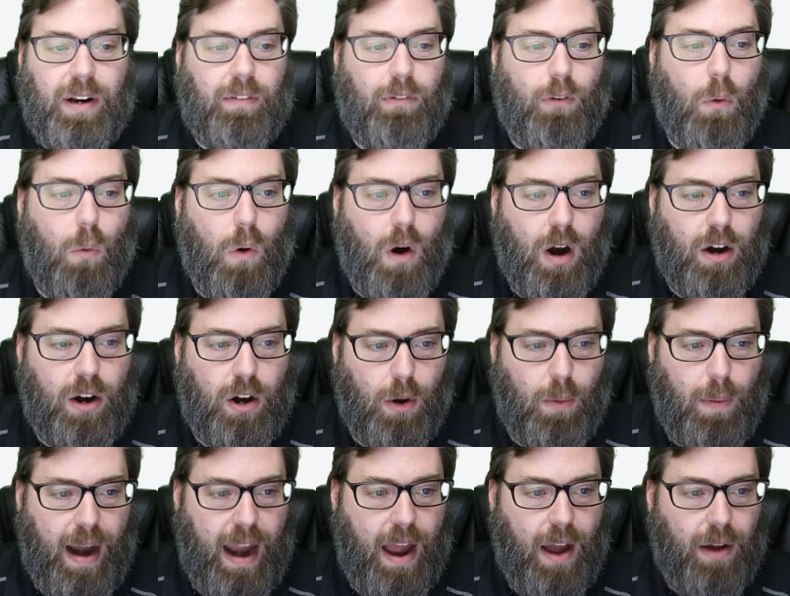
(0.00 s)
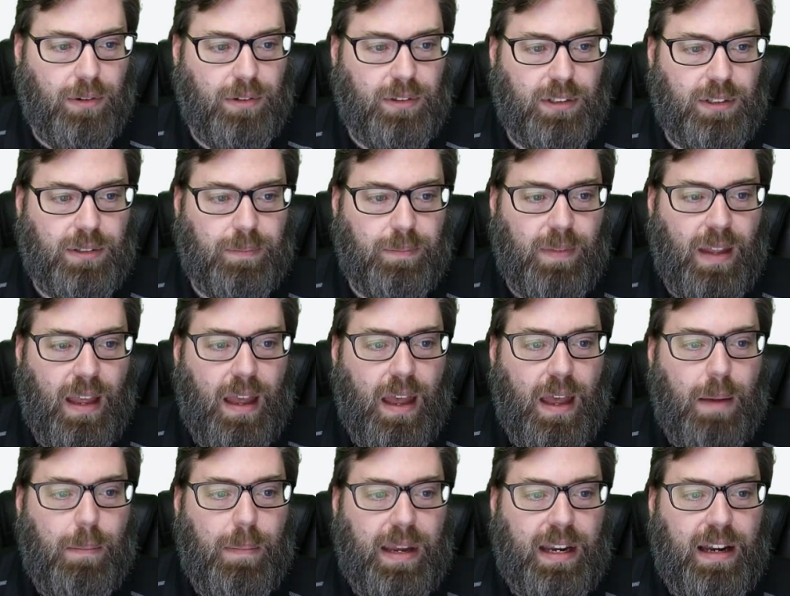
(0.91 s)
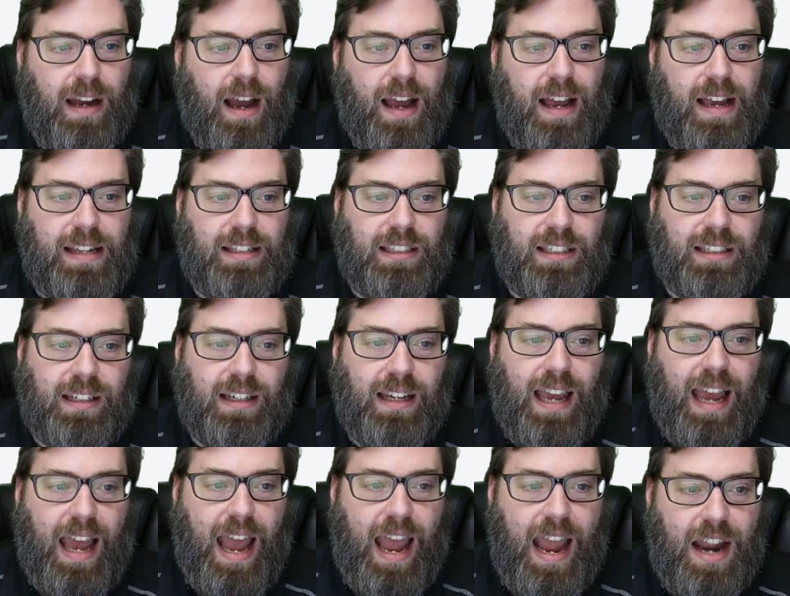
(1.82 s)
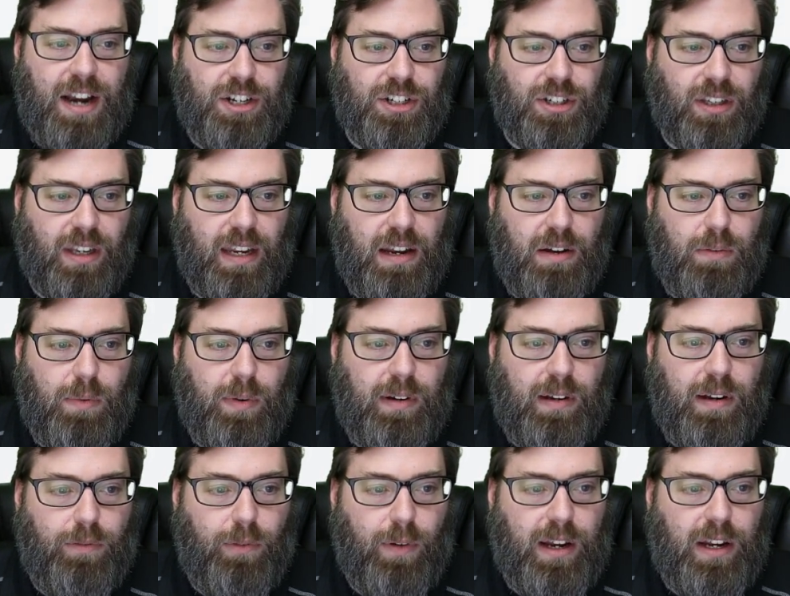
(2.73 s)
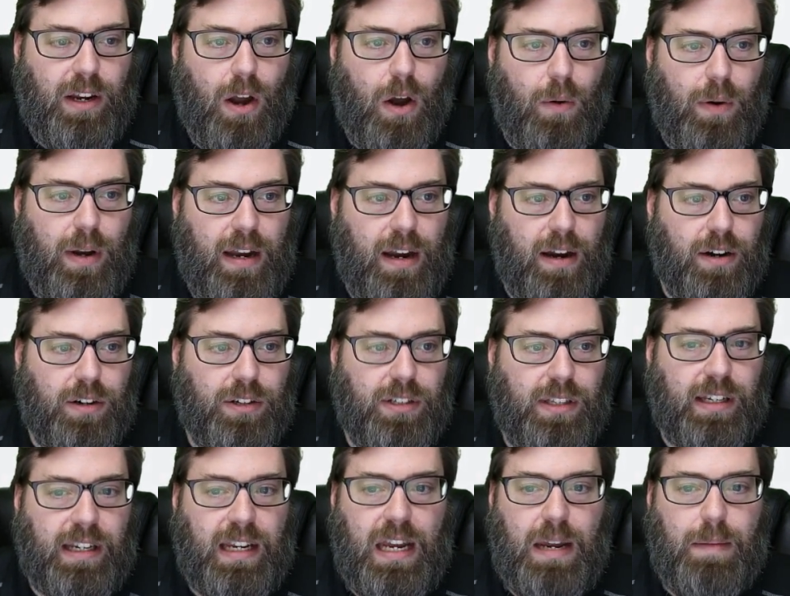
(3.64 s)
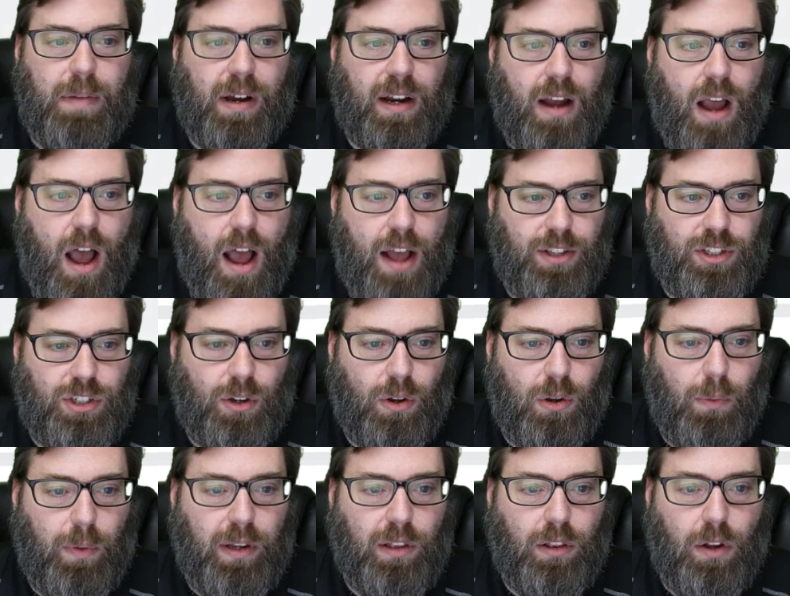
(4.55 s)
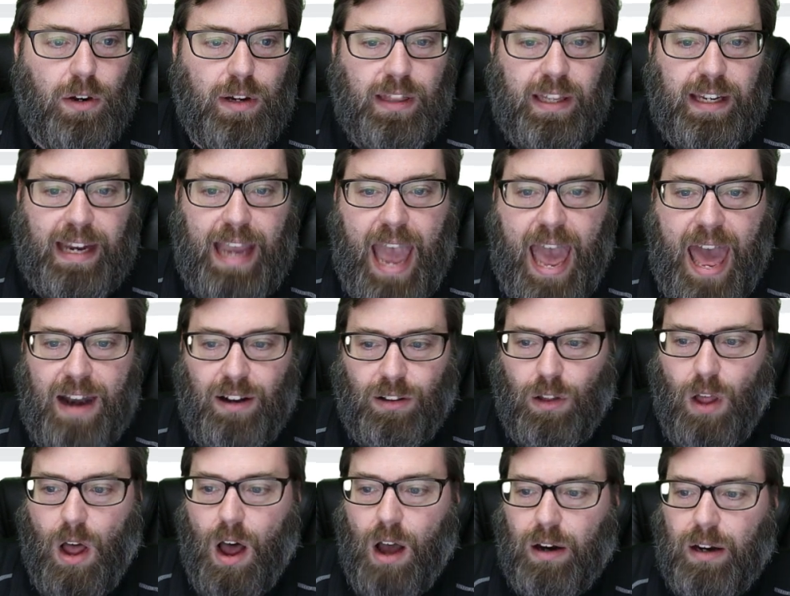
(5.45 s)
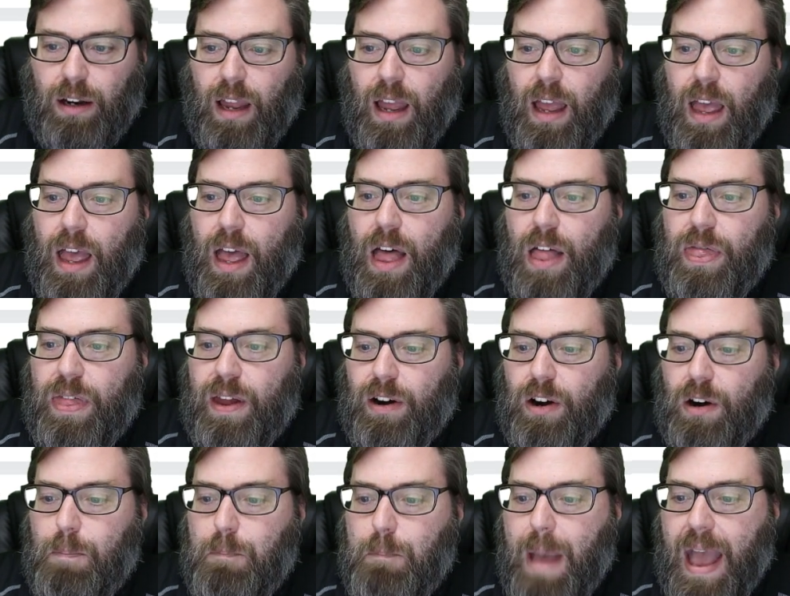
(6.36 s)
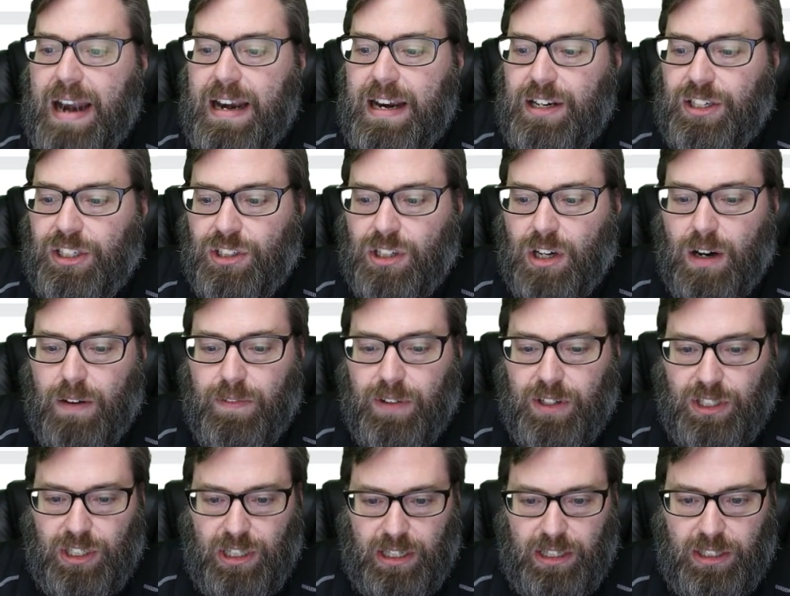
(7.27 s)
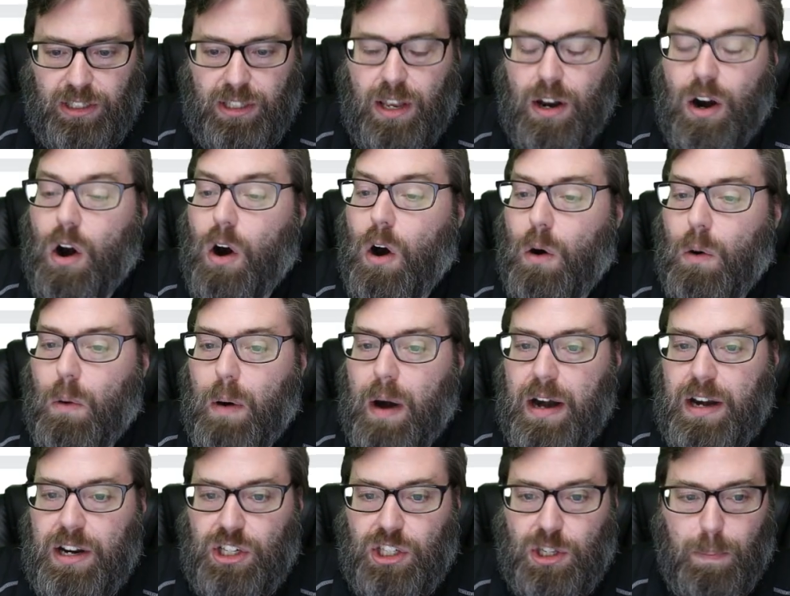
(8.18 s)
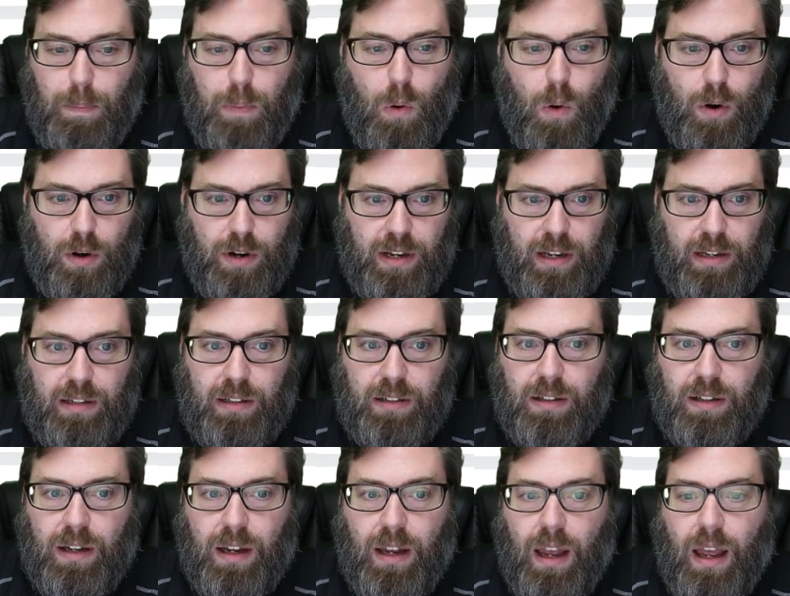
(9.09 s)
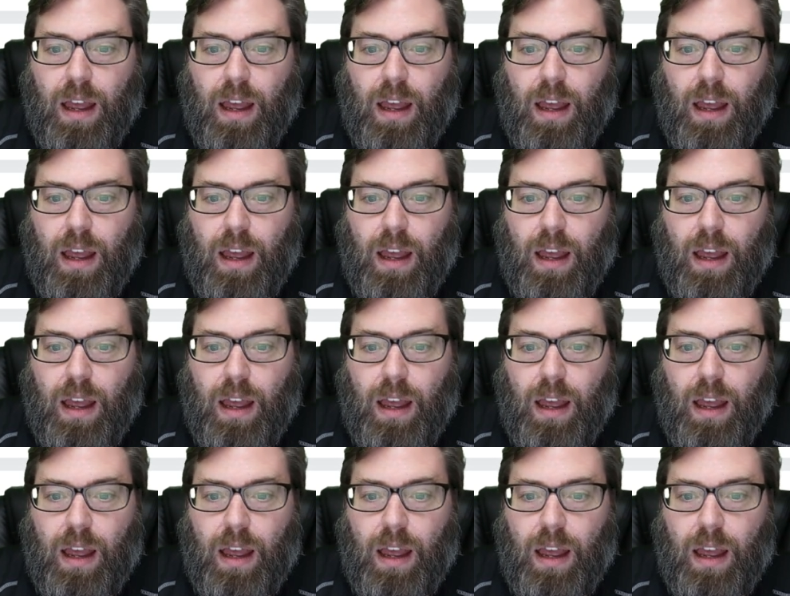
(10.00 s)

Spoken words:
bit of a workaround because actually, if we go here to the Kyma console and we look at the catalog, there are many services that are already supported.